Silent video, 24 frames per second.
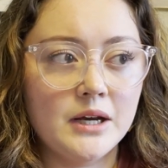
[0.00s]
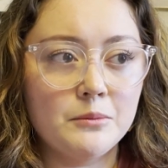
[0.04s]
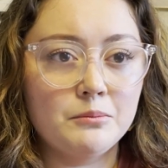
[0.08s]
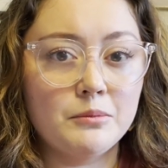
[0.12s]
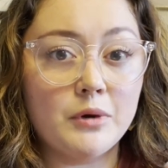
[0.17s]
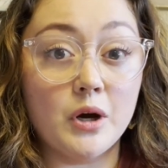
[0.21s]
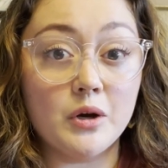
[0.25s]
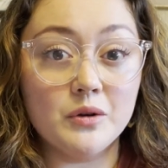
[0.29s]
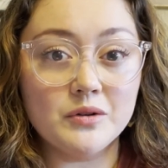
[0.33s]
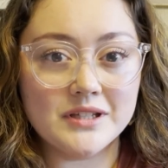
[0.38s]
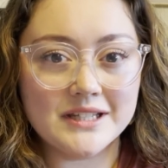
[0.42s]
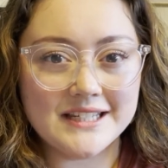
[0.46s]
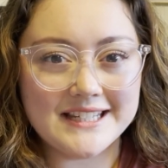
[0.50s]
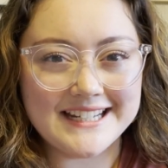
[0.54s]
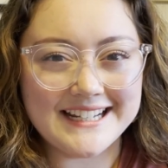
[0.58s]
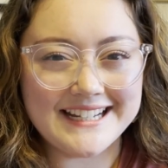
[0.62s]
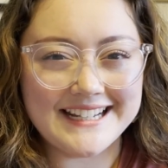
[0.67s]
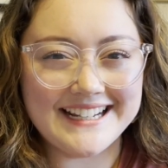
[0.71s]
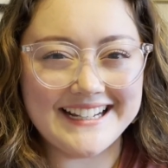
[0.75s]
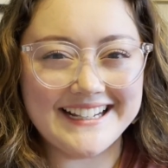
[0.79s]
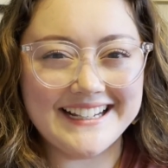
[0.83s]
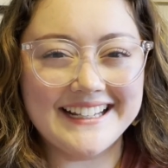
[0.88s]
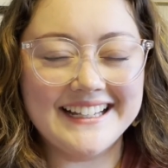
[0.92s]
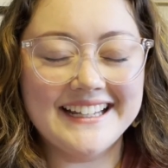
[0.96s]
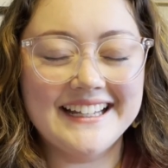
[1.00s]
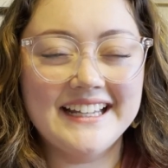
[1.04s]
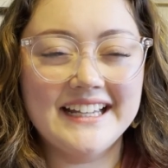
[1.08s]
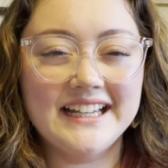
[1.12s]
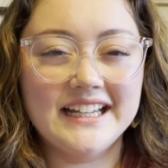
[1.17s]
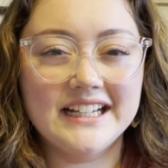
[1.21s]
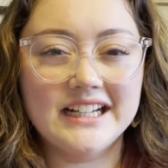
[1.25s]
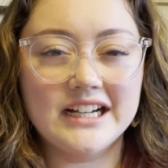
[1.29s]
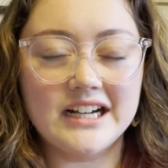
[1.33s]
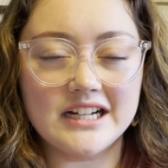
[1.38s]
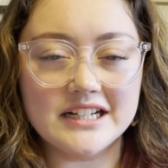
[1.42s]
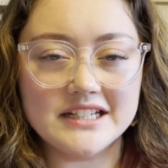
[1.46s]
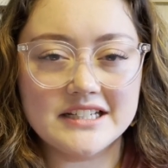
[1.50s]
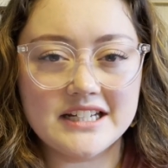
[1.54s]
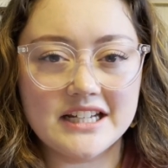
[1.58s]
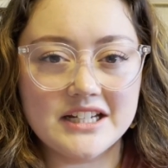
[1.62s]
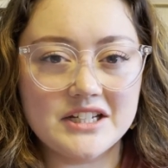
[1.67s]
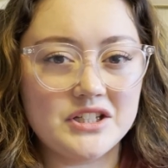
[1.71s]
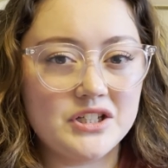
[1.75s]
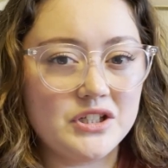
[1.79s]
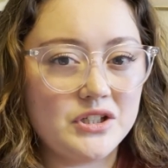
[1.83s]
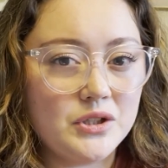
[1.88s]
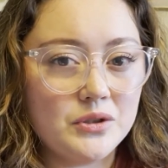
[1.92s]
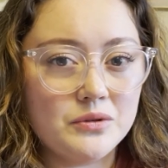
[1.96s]
posting content
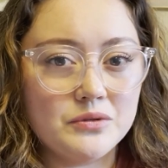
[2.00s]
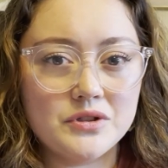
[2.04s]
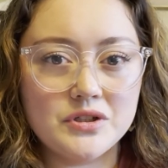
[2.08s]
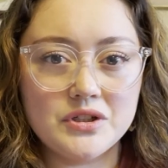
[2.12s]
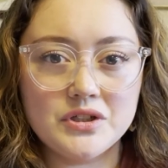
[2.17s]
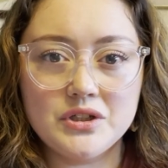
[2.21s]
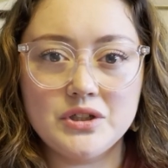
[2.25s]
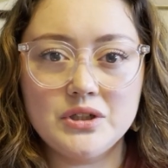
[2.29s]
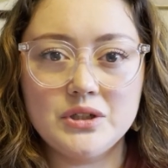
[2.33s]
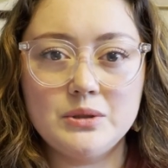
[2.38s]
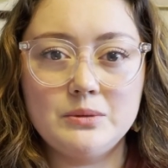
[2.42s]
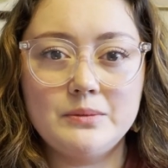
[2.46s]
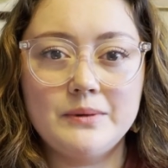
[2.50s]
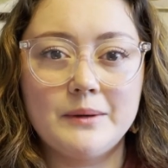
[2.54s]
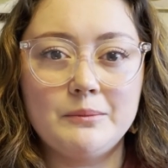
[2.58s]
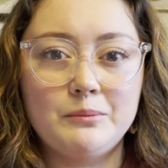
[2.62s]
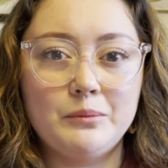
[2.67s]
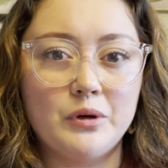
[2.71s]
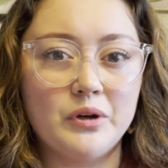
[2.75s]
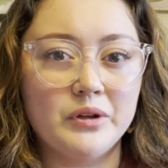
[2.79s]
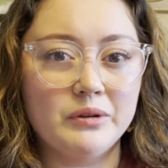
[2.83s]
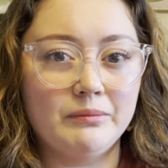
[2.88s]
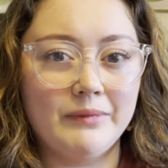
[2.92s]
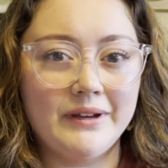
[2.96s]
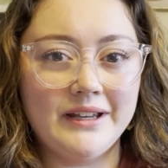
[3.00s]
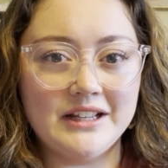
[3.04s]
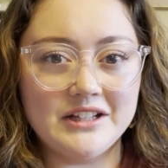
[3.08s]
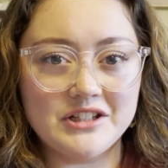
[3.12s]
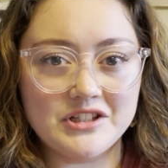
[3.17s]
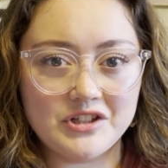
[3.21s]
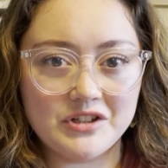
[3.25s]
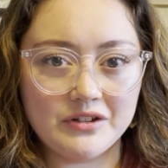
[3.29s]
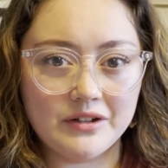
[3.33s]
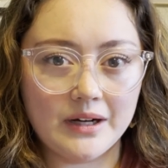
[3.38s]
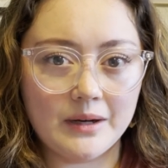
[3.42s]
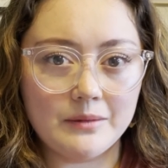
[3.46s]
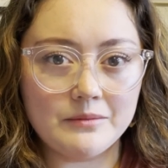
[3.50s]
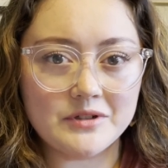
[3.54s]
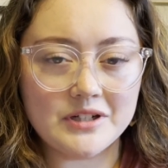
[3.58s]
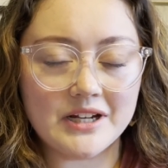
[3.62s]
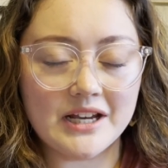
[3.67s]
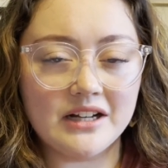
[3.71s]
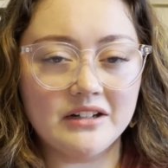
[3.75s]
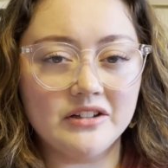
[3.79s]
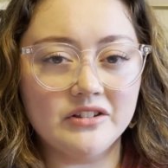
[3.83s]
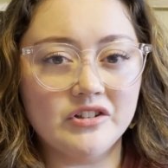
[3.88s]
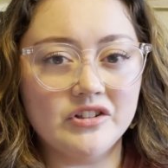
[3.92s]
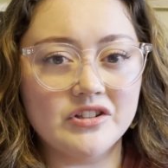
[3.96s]
to YouTube, both my Instagram
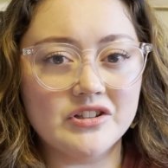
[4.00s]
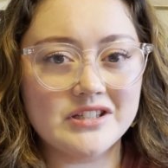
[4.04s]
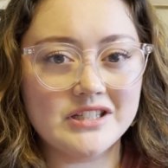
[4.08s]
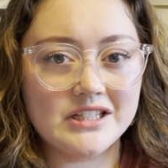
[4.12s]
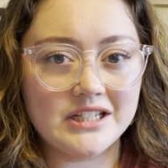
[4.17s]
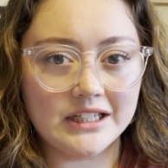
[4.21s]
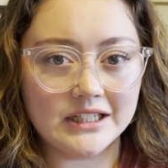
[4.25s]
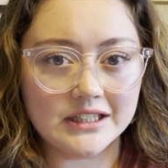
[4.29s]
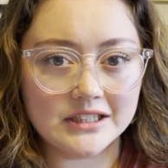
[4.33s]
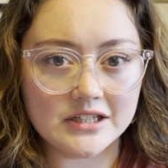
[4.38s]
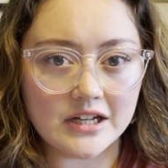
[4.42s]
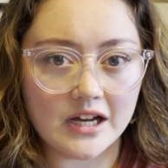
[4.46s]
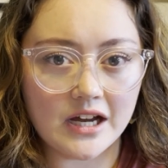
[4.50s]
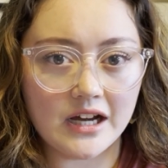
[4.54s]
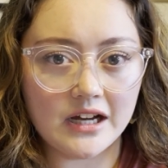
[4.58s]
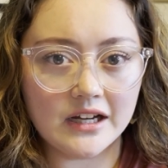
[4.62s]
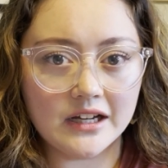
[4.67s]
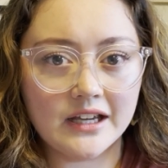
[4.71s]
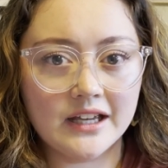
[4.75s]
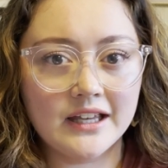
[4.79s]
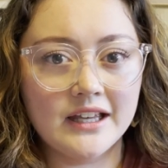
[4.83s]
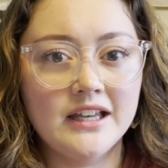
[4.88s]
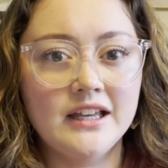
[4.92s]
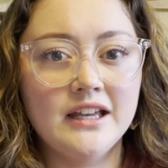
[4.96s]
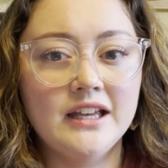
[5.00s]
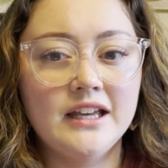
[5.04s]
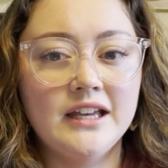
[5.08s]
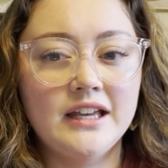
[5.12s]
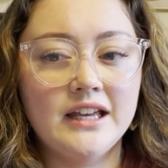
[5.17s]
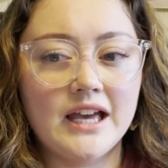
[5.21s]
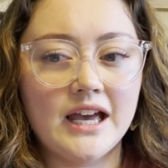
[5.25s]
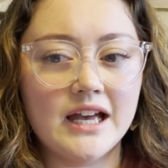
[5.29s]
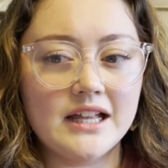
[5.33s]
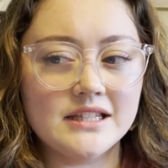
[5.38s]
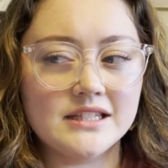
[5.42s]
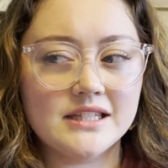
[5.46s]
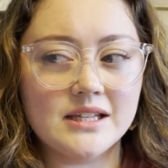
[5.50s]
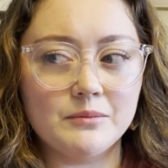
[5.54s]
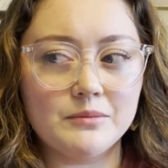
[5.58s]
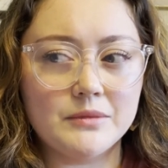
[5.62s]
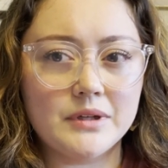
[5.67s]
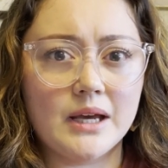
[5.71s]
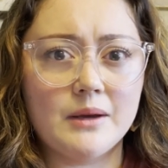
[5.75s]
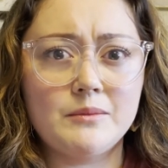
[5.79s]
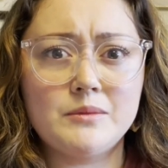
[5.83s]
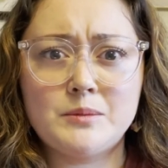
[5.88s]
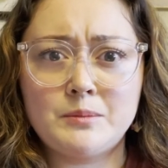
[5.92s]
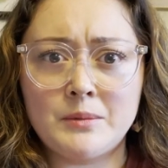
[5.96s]
channels, TikTok, and
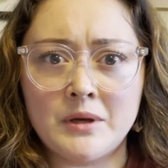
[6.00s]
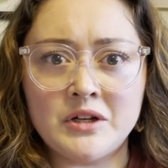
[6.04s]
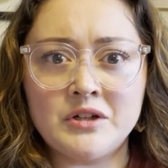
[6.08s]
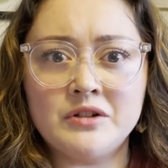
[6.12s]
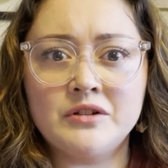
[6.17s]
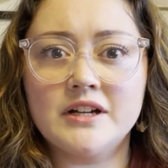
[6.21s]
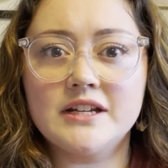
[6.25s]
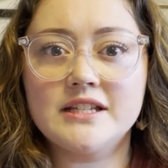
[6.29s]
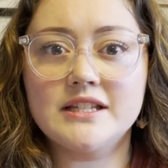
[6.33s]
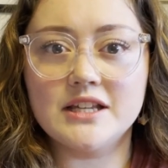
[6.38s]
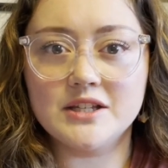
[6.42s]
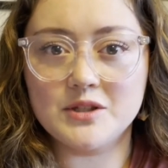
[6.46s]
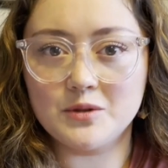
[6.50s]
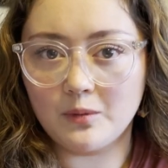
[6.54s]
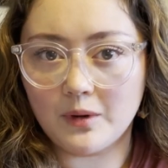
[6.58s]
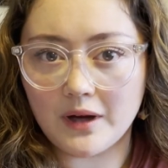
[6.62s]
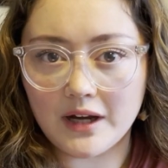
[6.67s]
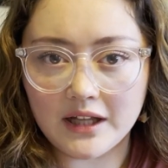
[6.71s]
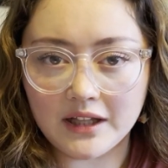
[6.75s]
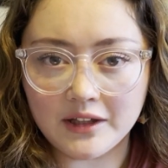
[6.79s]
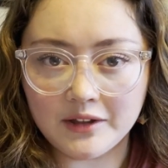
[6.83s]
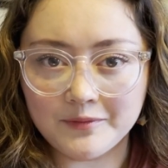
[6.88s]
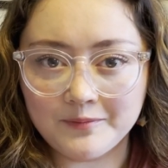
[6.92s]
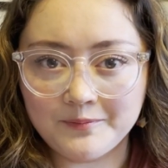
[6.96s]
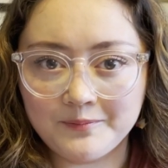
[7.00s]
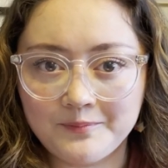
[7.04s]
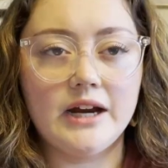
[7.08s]
sometimes Pinterest as well.